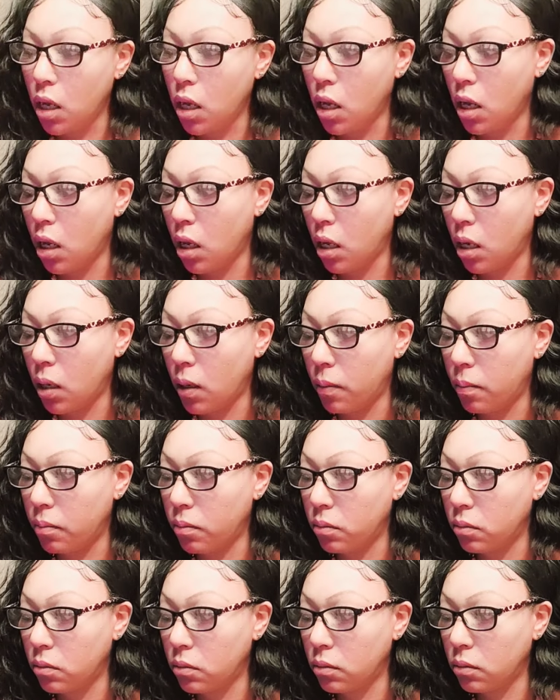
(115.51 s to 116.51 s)

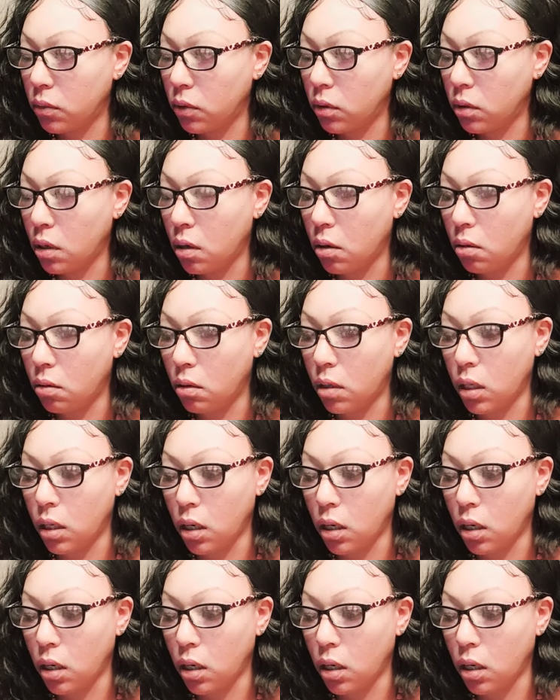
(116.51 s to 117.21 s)
Um, you know,